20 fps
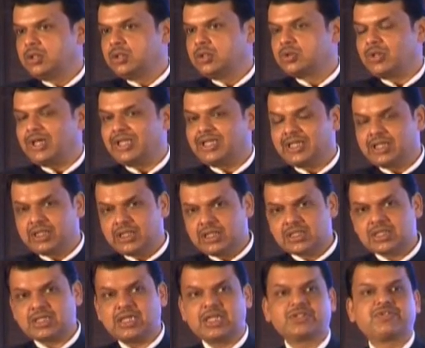So I think
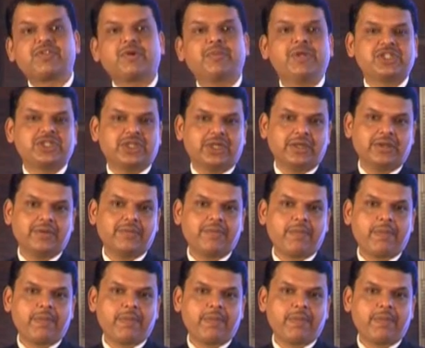this transformation,